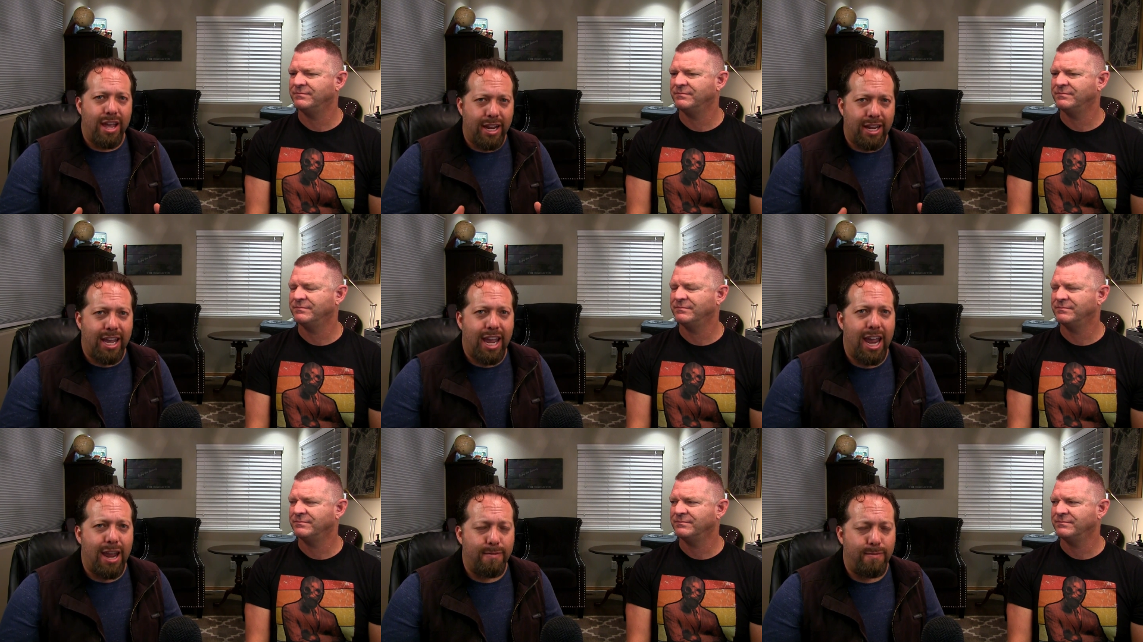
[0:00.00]

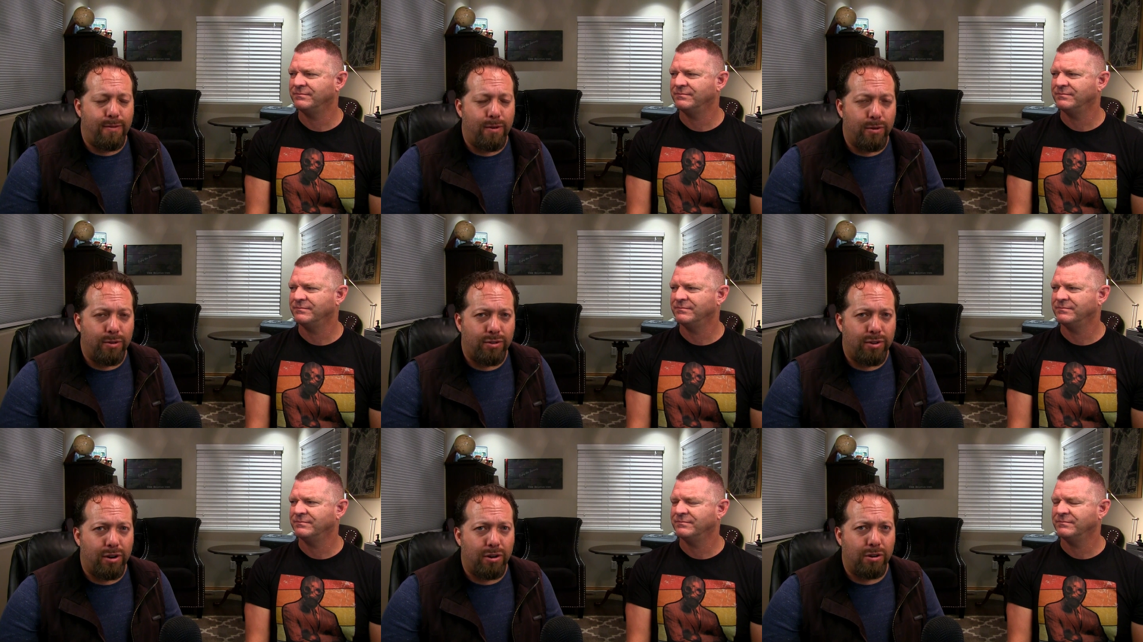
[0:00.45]
Speaker 1: it came
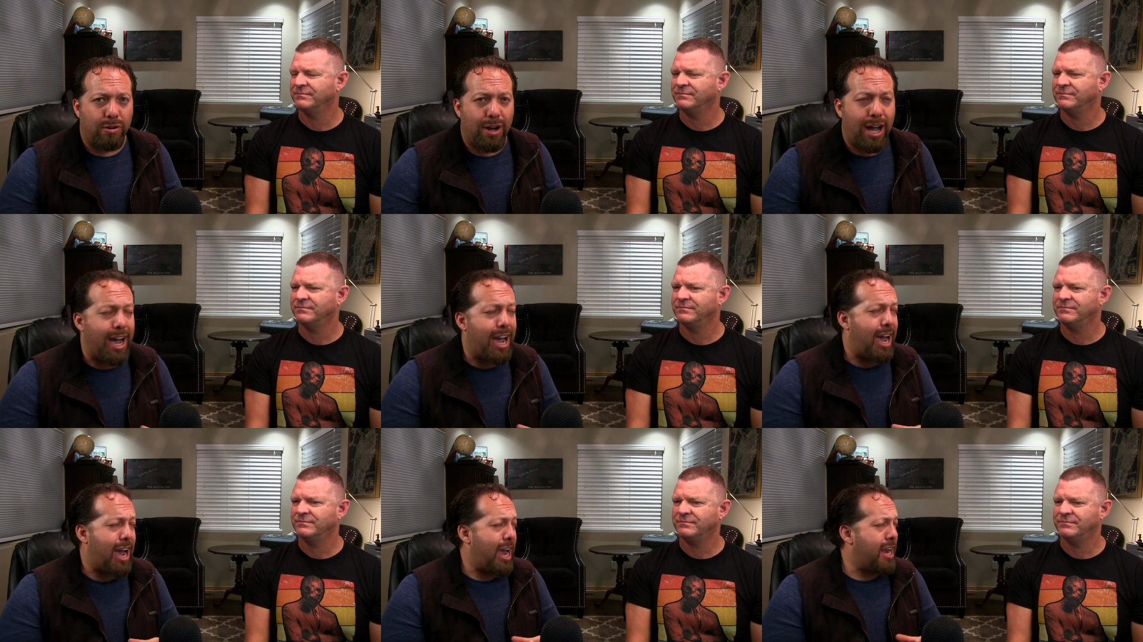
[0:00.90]
full
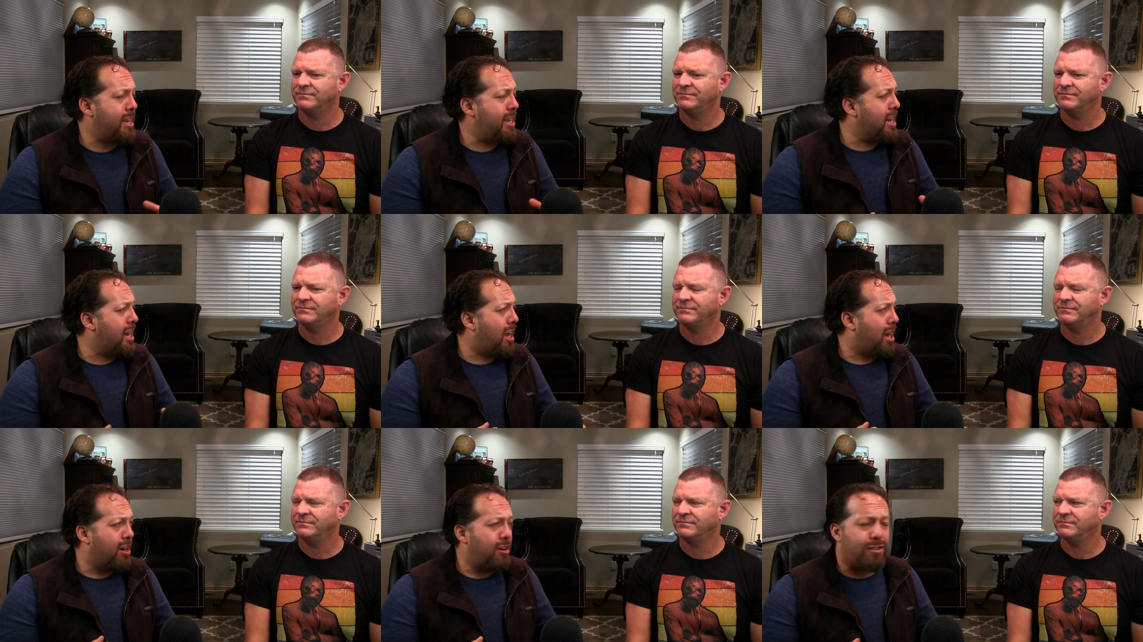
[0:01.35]
circle. I, I
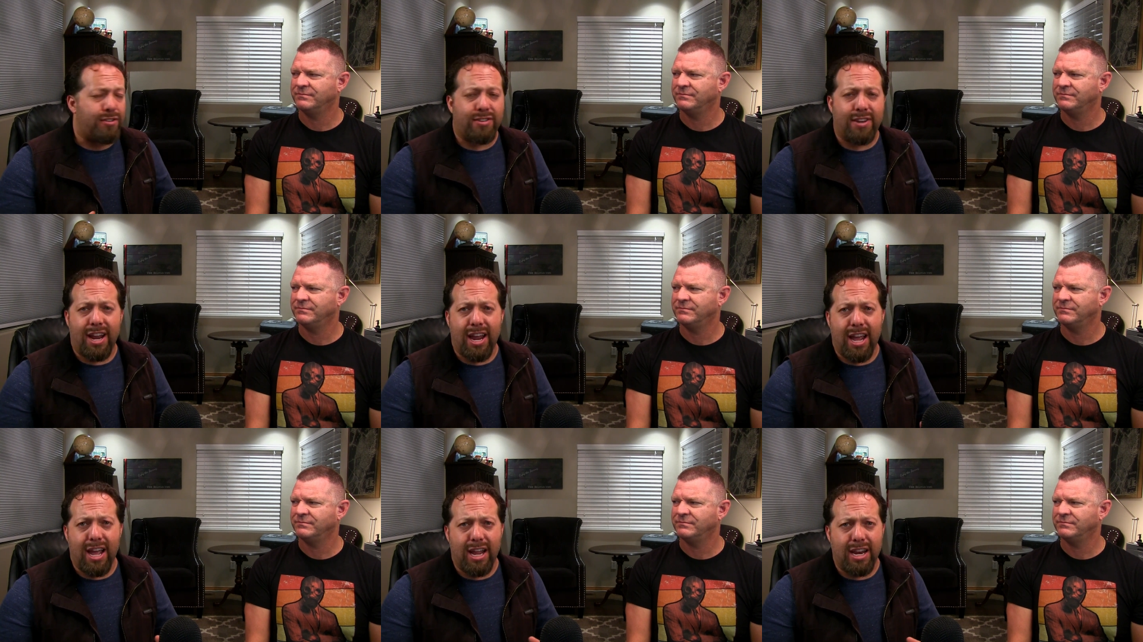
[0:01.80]
didn't
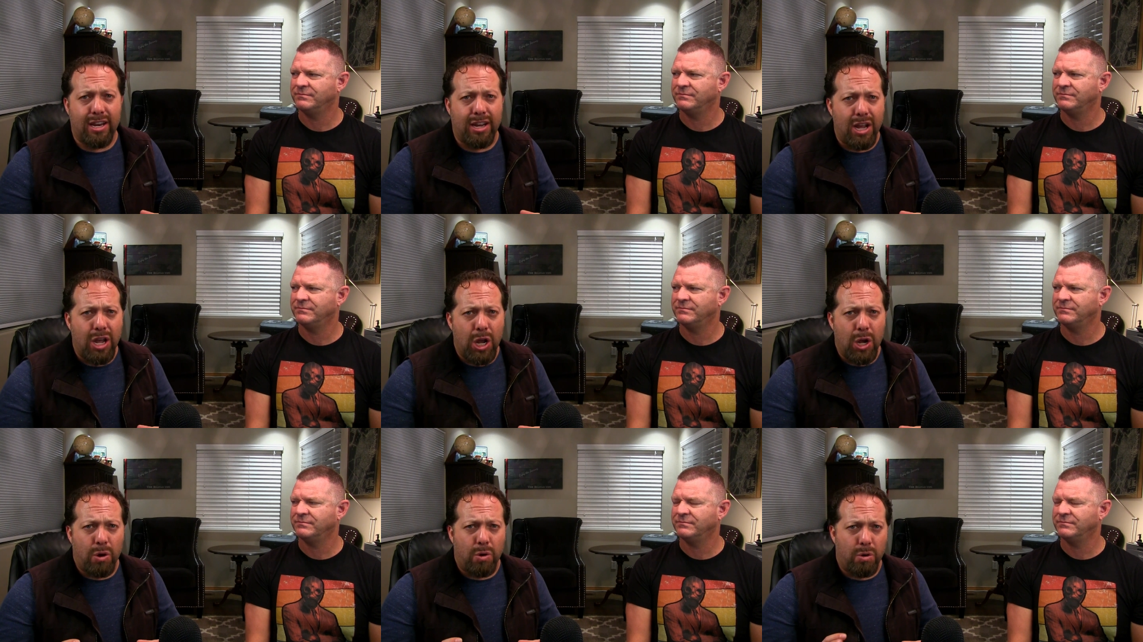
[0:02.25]

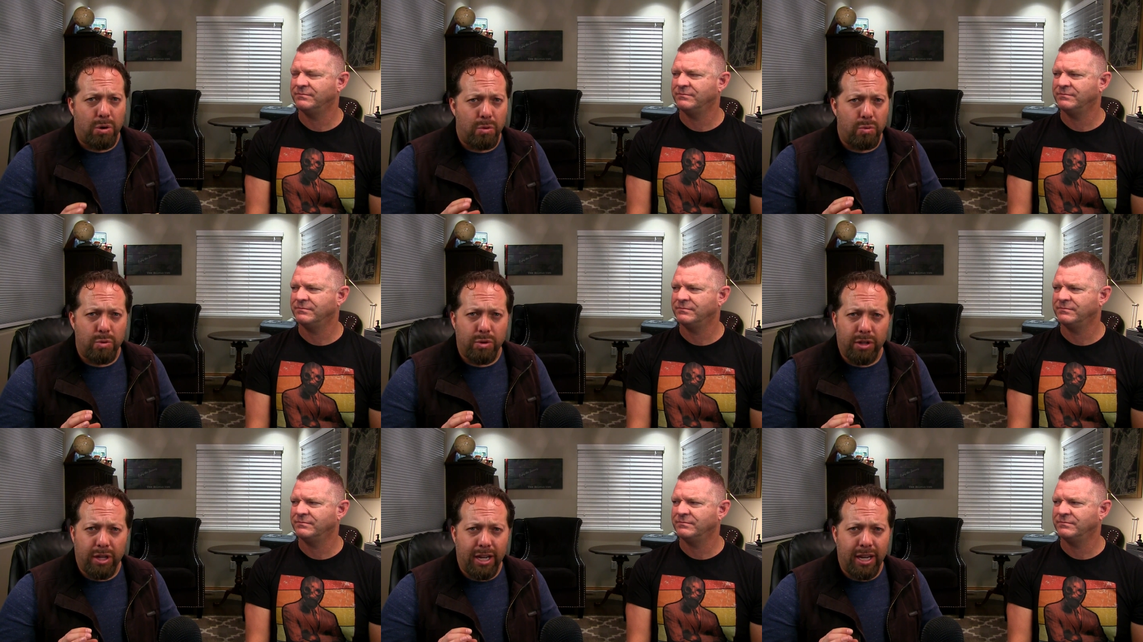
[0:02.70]
understand
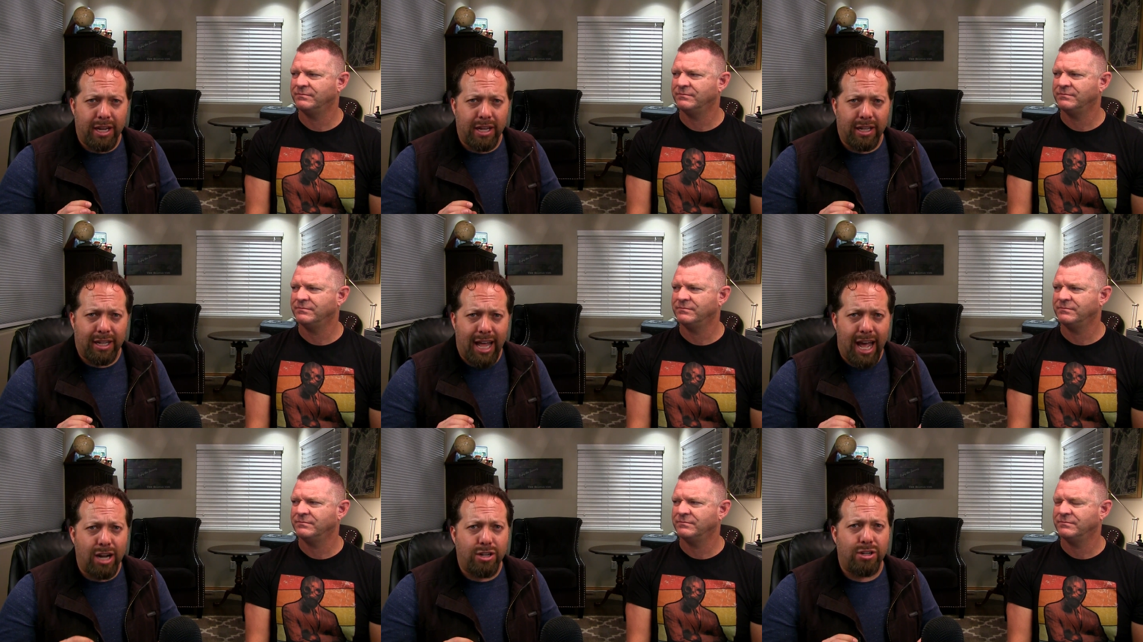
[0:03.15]
or
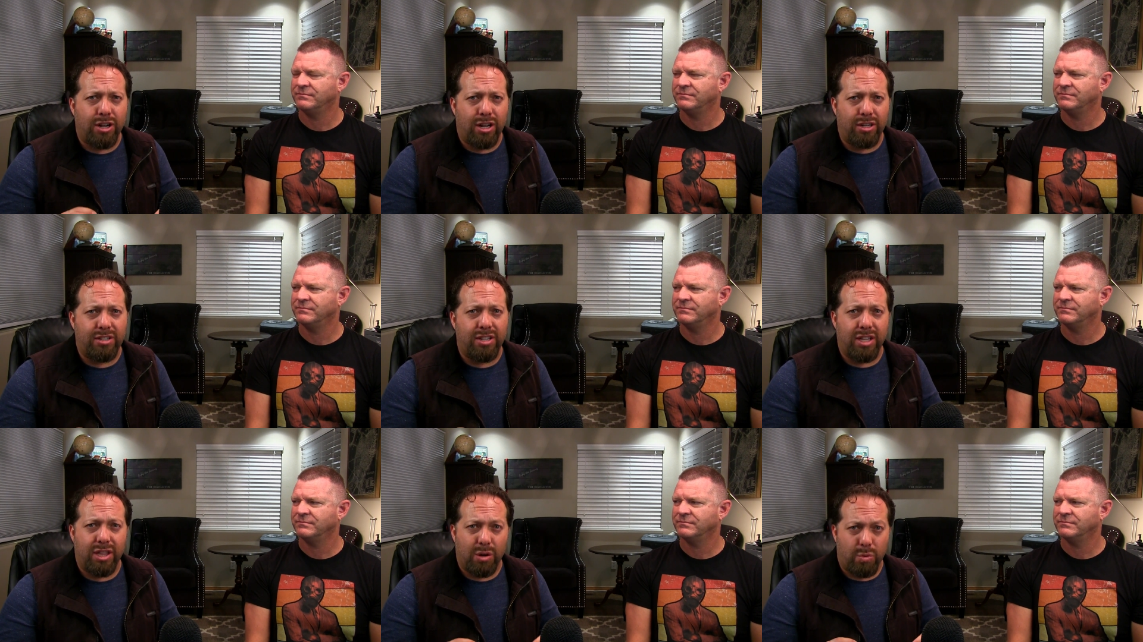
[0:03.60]
really
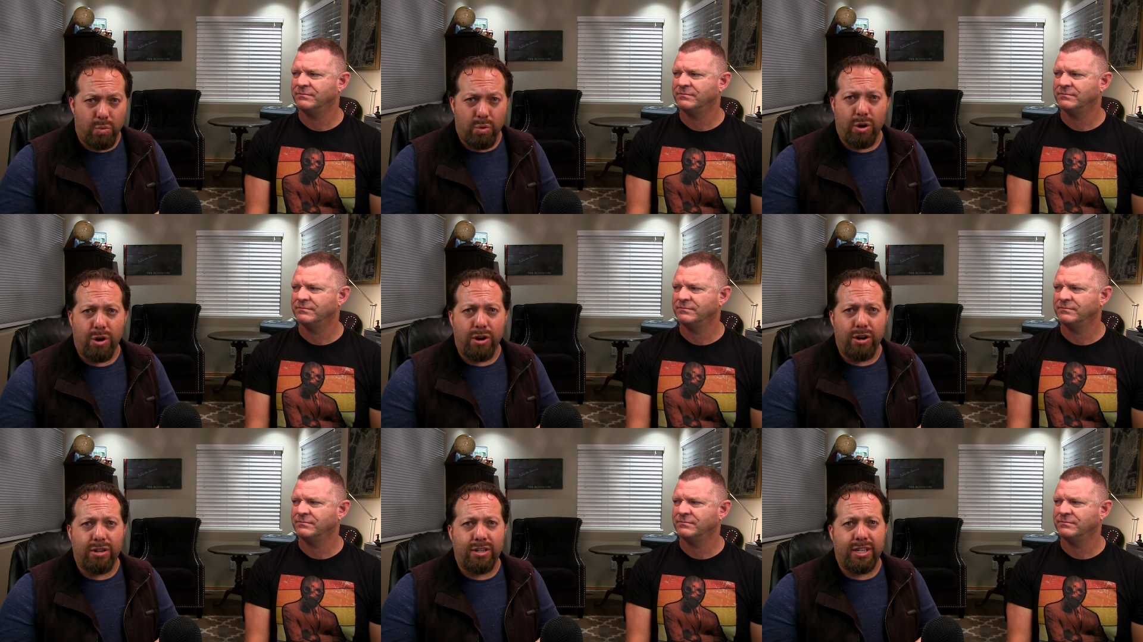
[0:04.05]
latch on to the
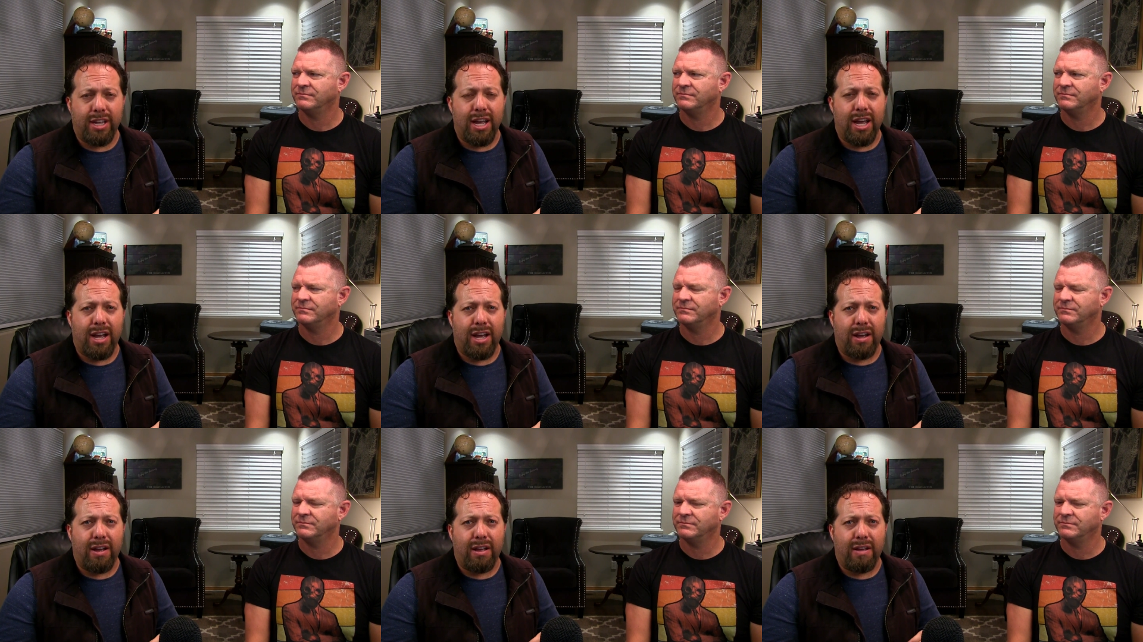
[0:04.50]
words
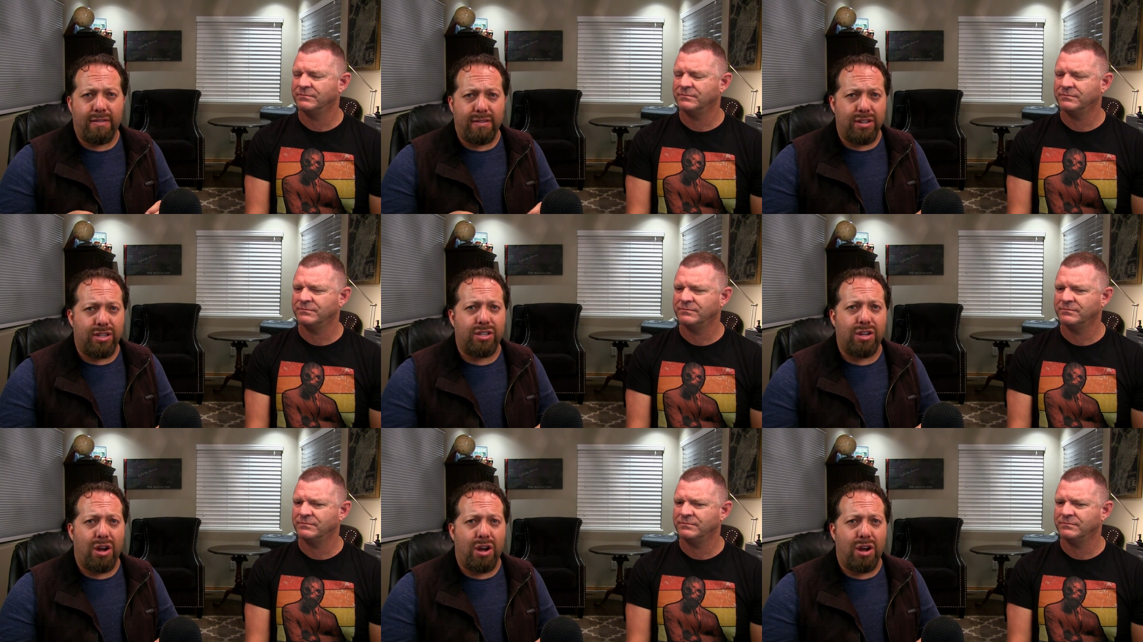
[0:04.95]
uh, of the